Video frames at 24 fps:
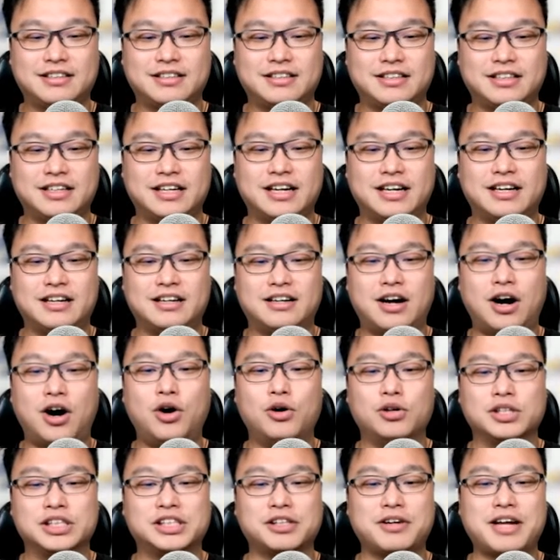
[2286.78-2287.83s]
Yeah.
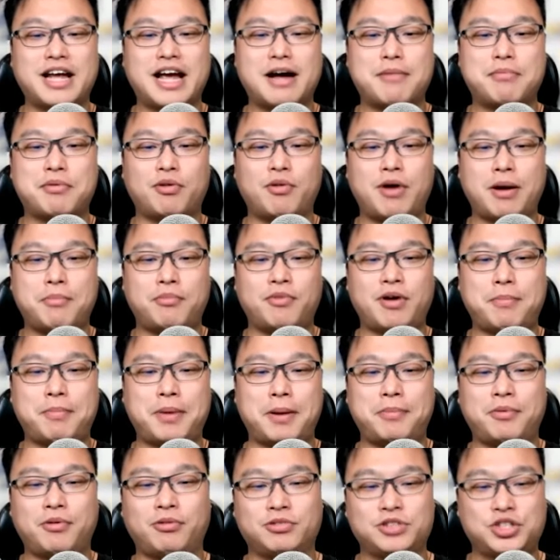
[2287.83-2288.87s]
But when
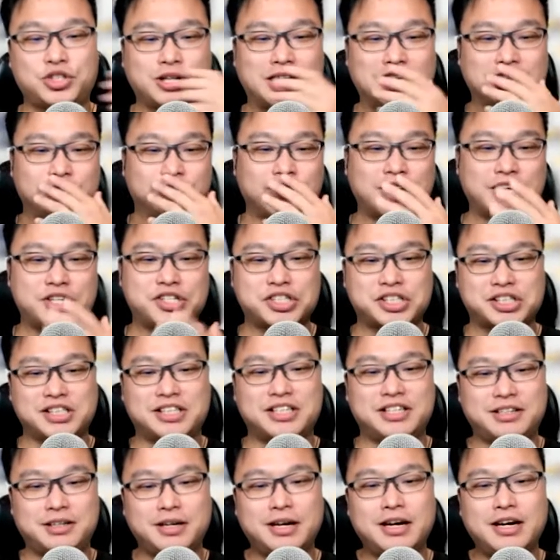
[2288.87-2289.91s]
people tried to
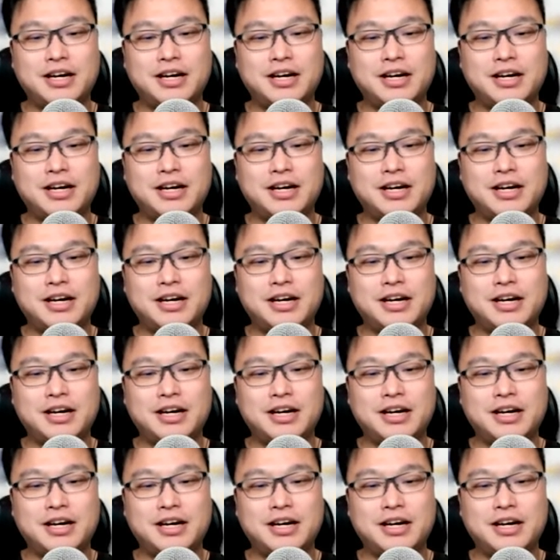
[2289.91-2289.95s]
register